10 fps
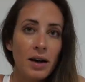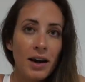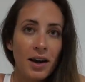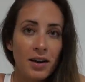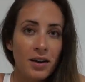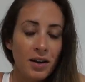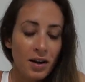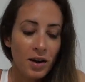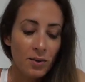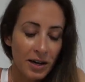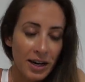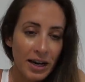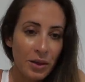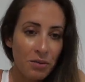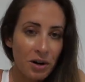and we're gonna
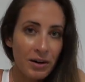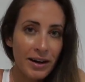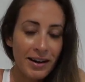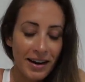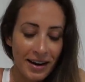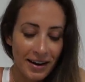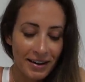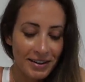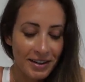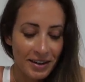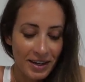get through it and